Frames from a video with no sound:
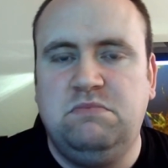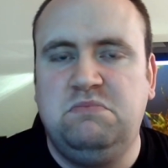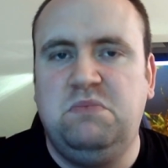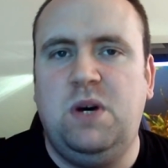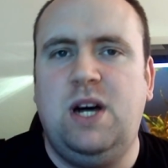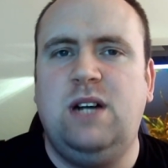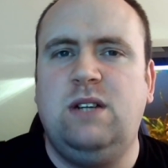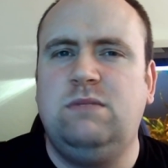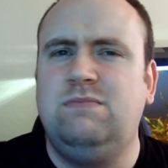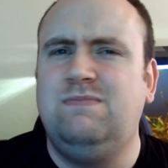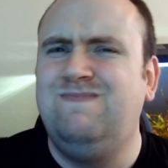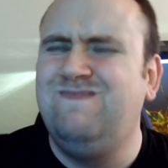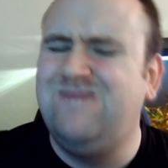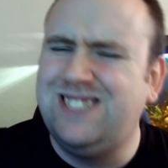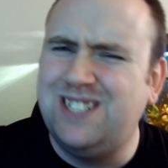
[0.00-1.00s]
Well,
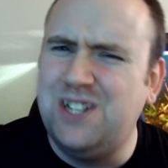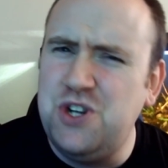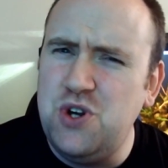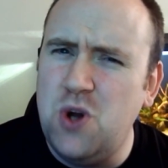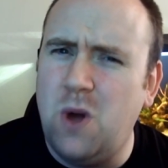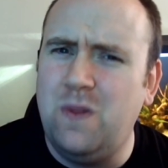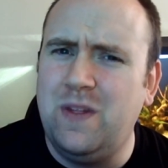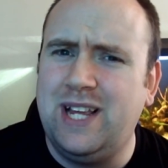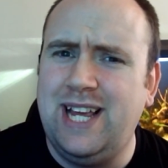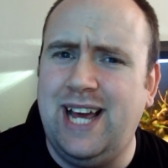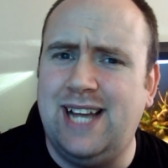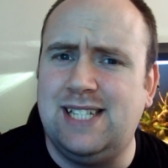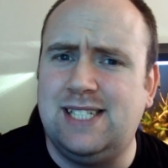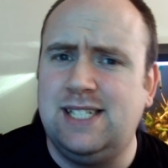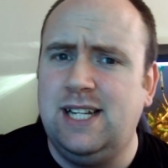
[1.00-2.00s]
it's not the
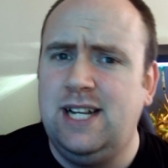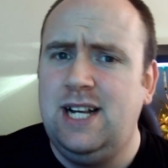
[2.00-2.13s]
case.